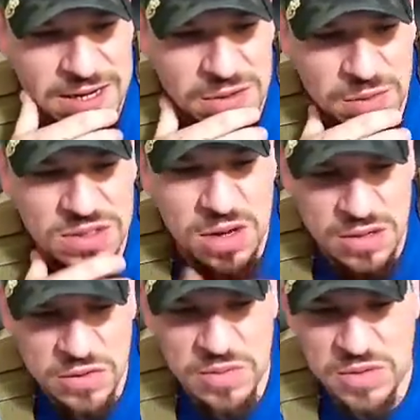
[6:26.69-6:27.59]
we'll talk a
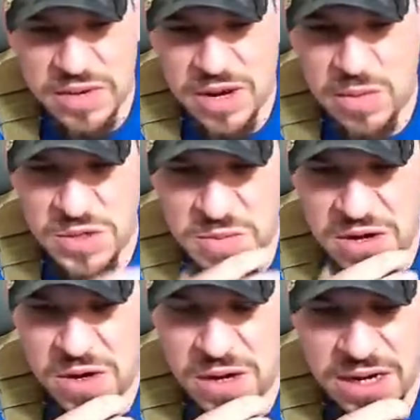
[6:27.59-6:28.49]
little bit about how much
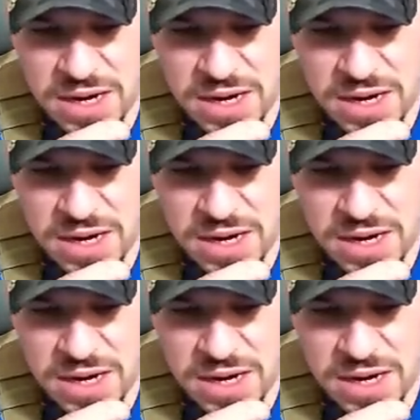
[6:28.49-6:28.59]
better it got.